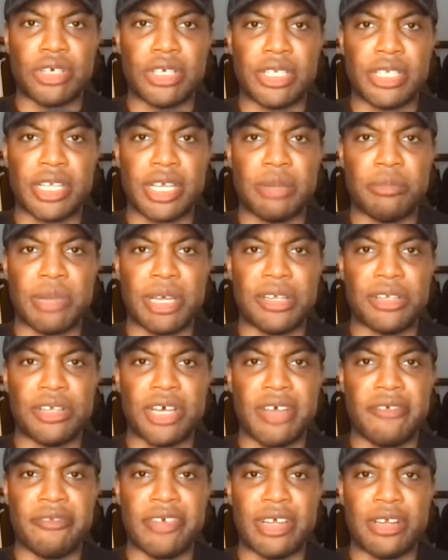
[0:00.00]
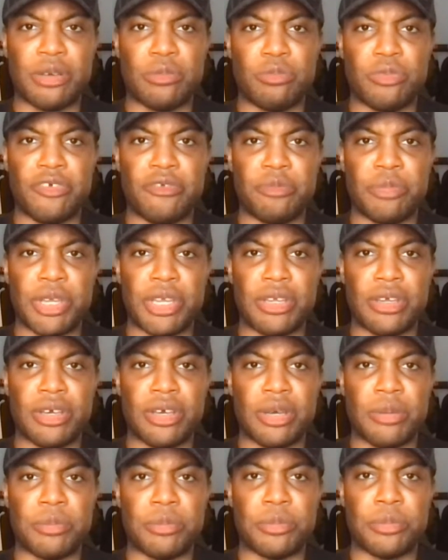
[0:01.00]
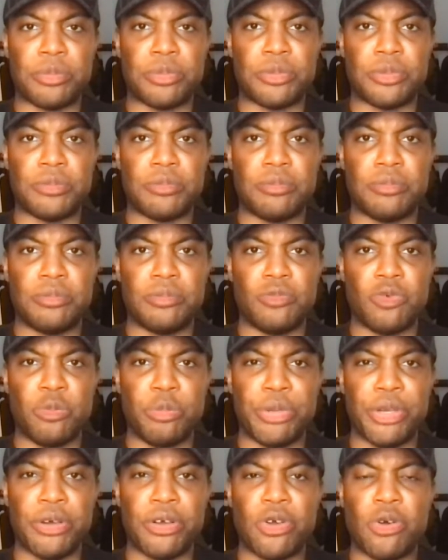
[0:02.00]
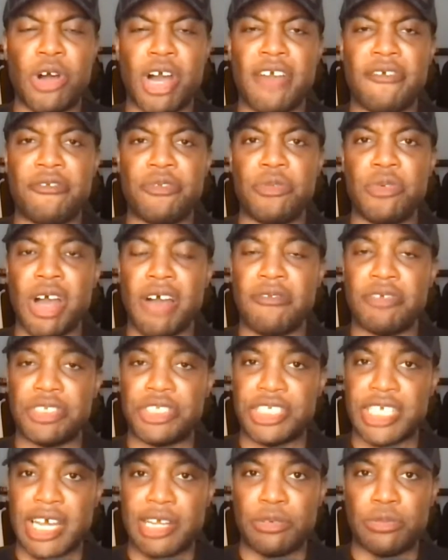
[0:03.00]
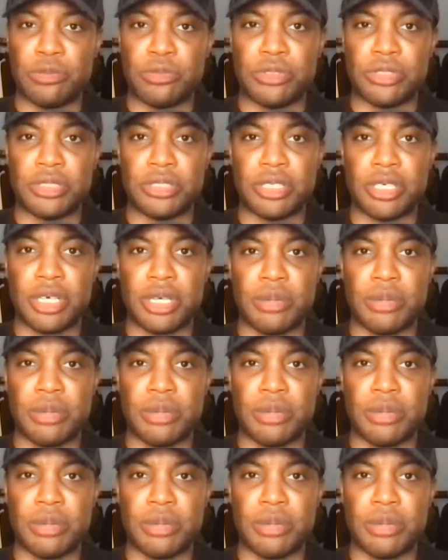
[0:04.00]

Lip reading: to get a Man United fan on with me. We'll be on quite a few other channels,